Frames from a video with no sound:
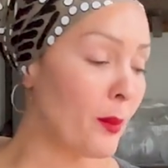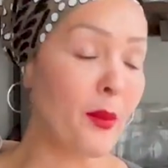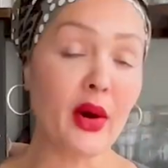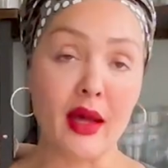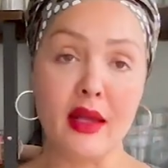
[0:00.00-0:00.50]

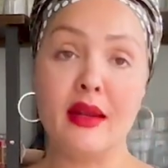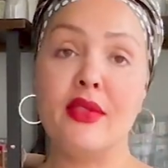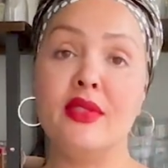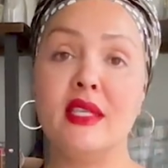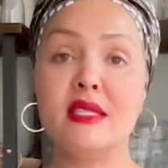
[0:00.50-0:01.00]
But
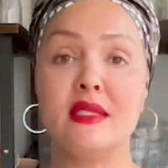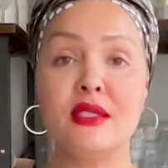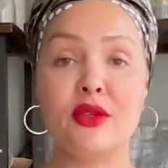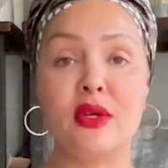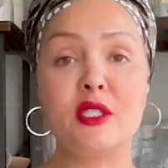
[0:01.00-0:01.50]
this is
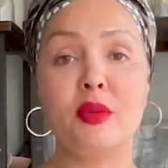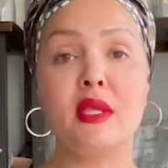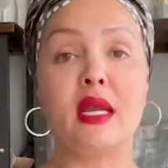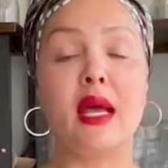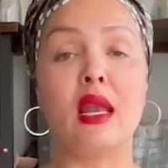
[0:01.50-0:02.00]
a recipe
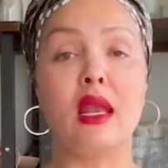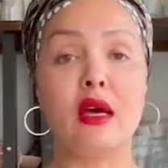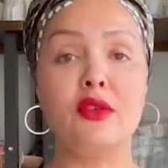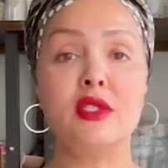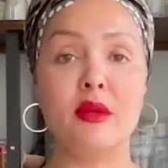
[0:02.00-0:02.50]
that I
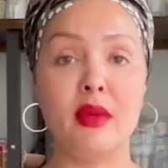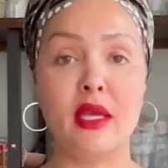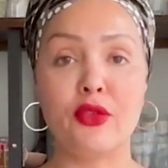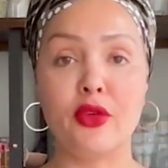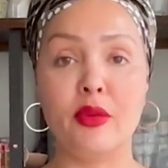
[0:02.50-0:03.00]
love to
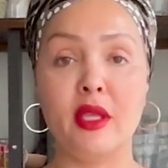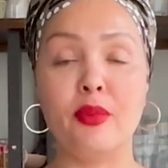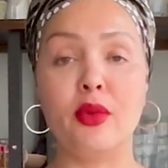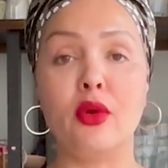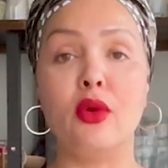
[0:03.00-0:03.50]
make for
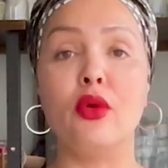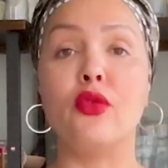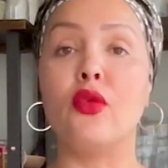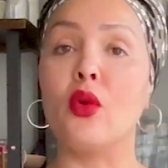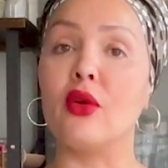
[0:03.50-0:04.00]
people
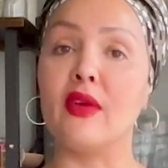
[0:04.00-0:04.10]
for